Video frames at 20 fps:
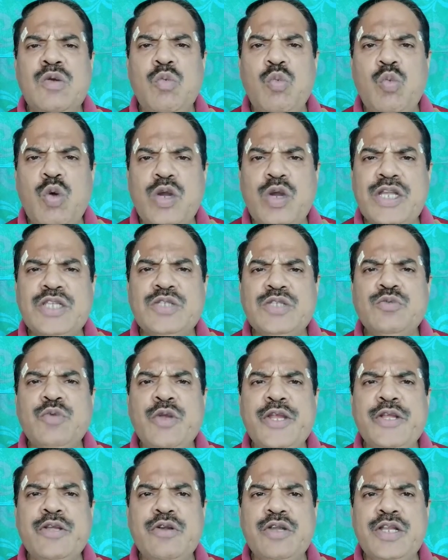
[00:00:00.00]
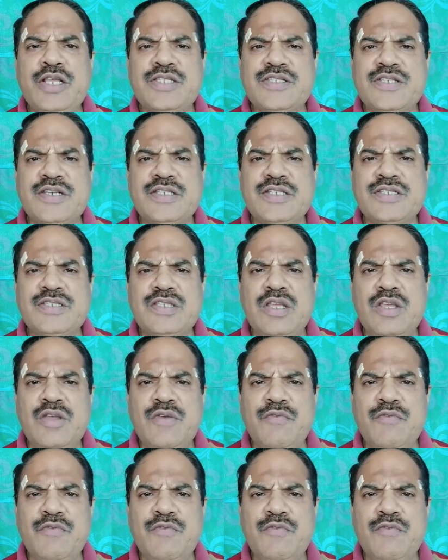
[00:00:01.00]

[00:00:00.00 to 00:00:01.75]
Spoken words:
what is going to discuss?